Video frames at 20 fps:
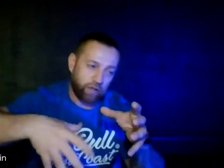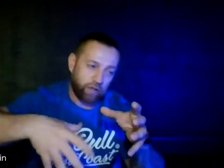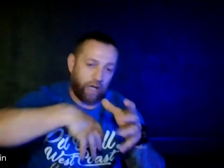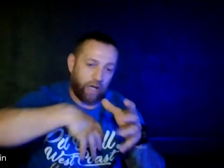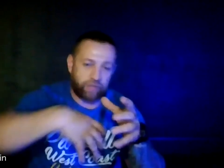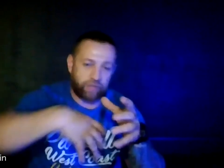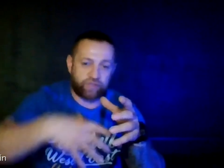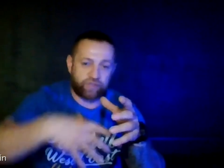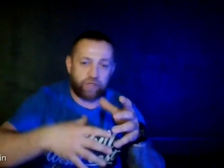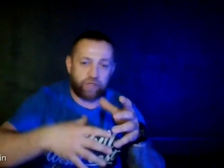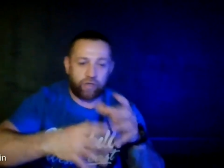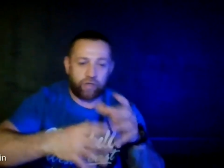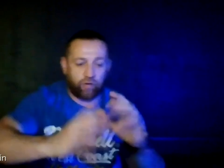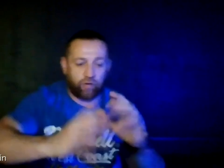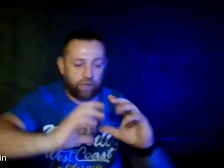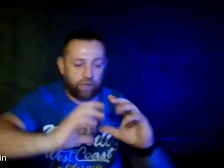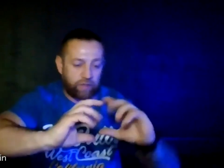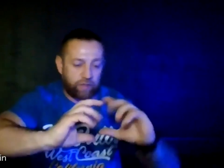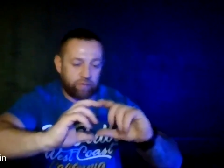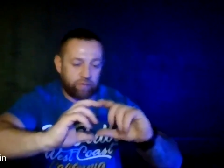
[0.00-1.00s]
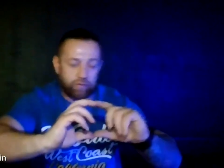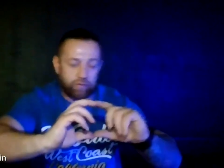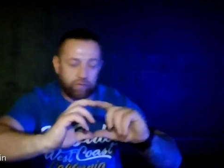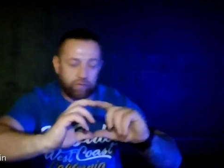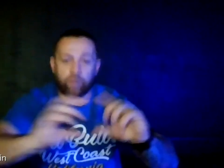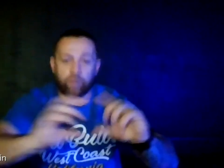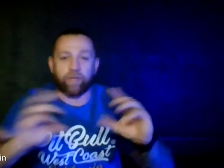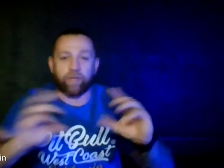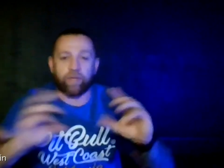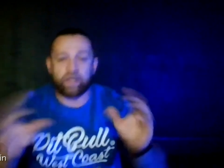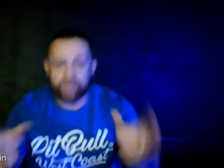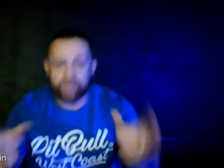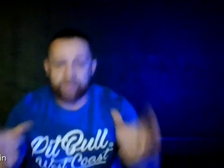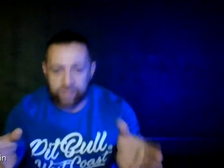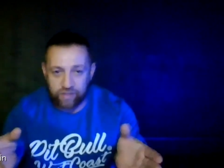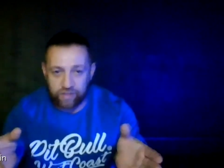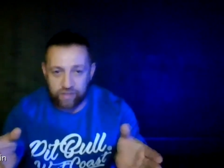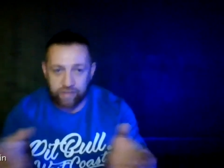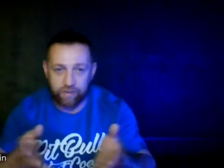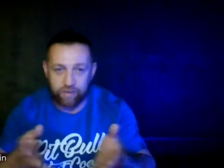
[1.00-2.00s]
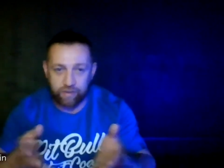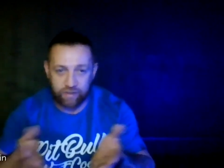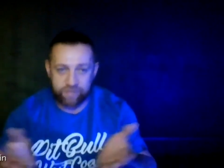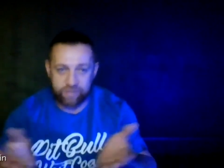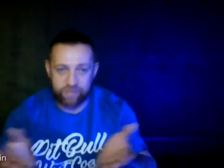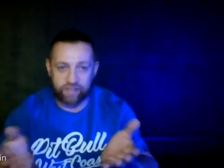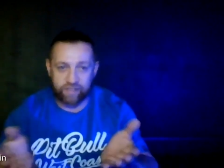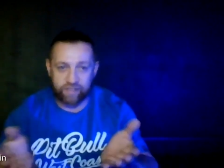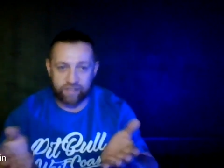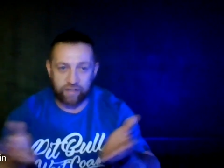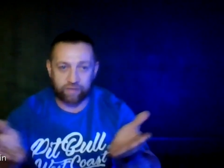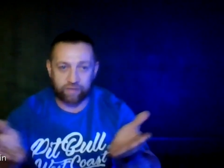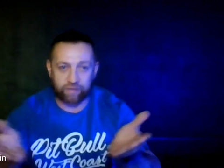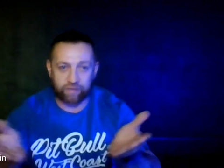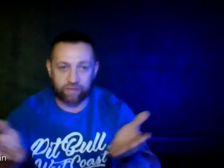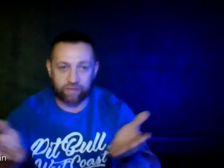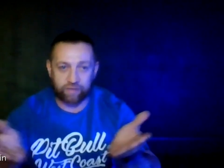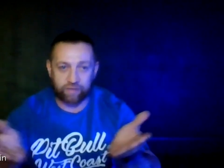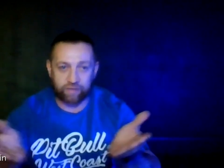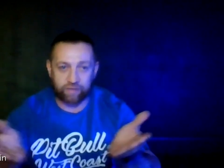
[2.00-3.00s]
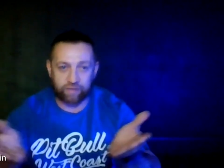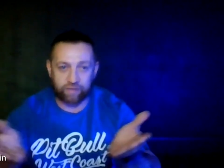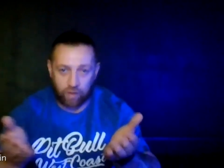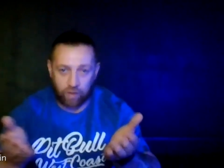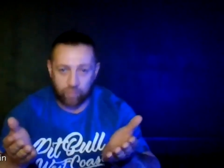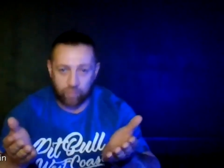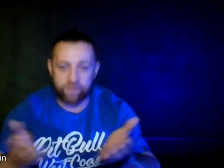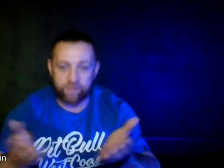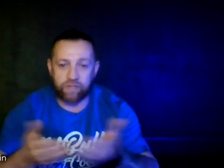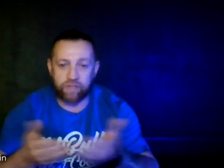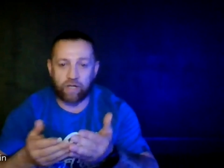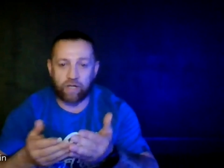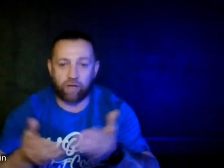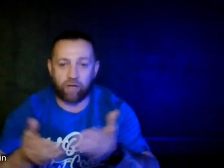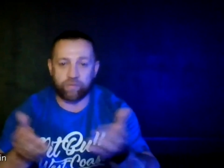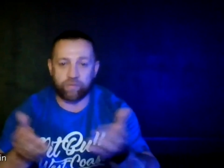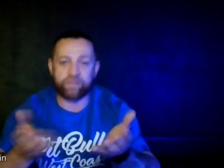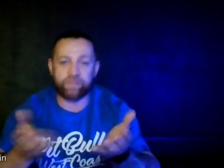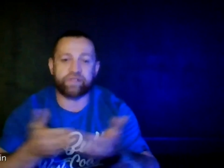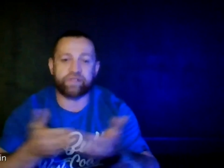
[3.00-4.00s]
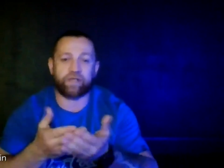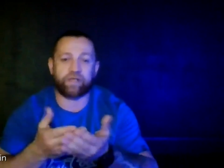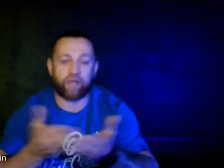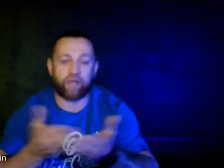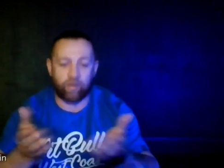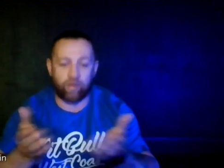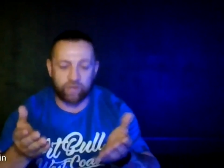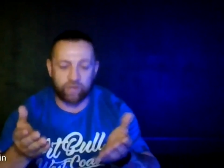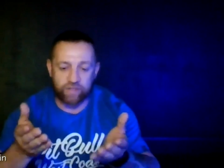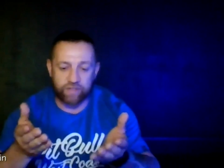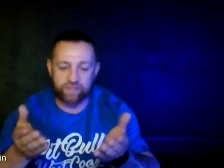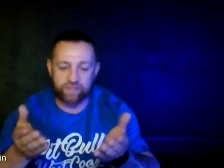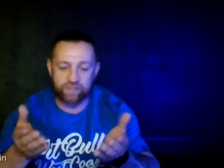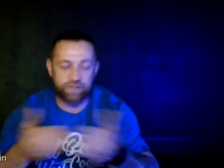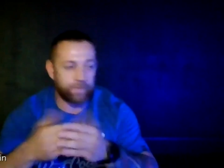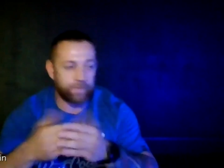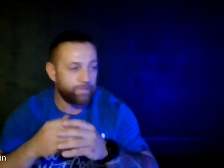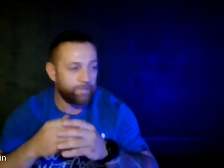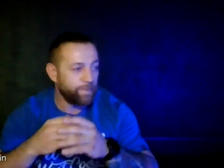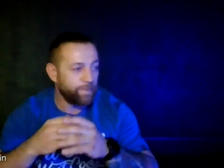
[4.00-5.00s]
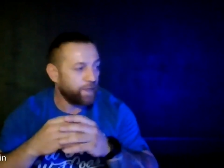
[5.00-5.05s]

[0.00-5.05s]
actually on a black screen, let's say that, how it is.